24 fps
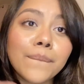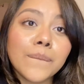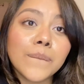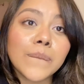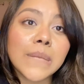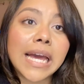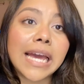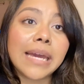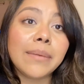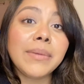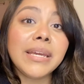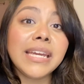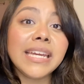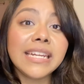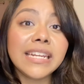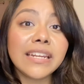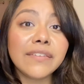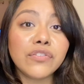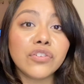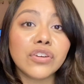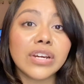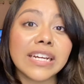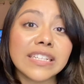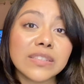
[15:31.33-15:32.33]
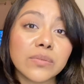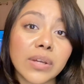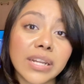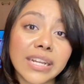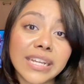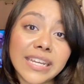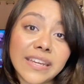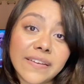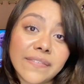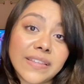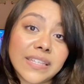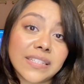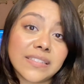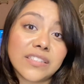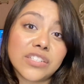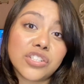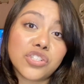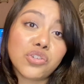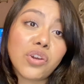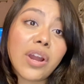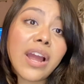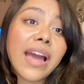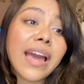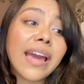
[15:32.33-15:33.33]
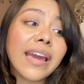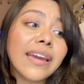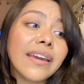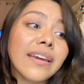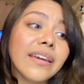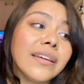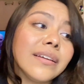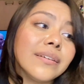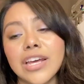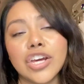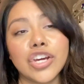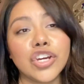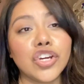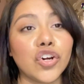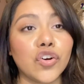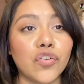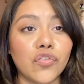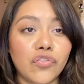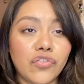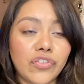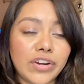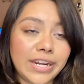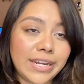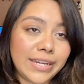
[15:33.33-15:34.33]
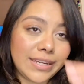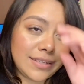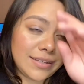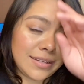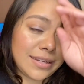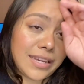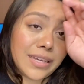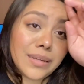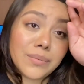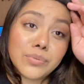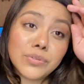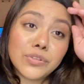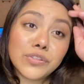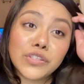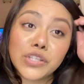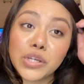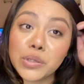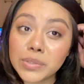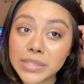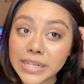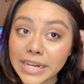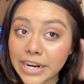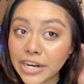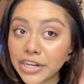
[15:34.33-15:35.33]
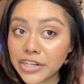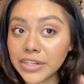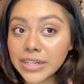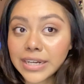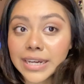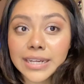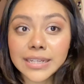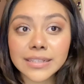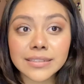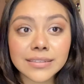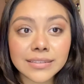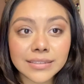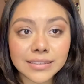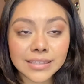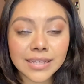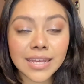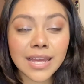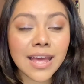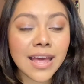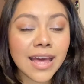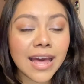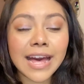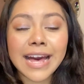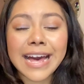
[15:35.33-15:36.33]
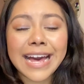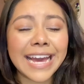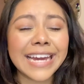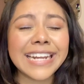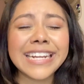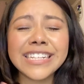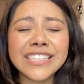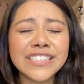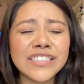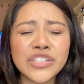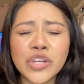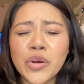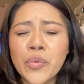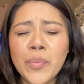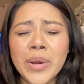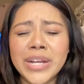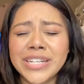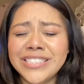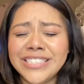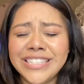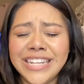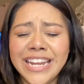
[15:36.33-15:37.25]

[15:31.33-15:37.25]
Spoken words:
I mean, if you guys want to give this a try, go for it. I am so tired, you guys. I did so much.